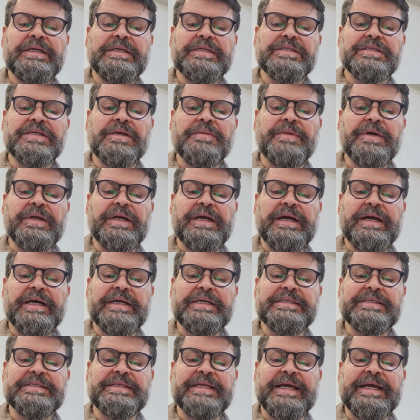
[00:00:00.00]

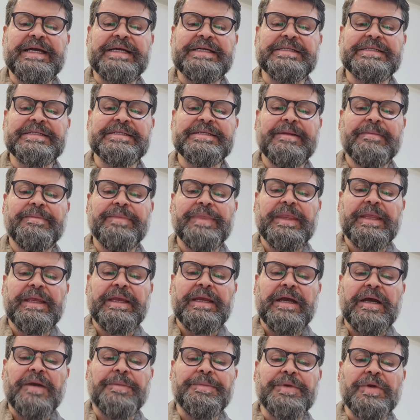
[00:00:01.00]
summarized as
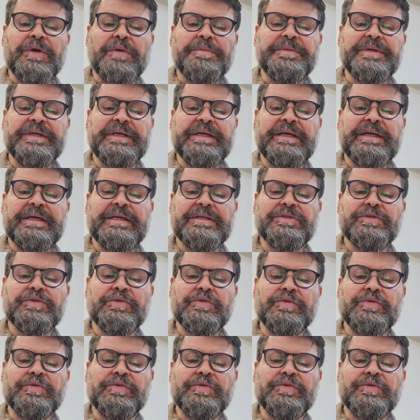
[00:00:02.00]
appropriate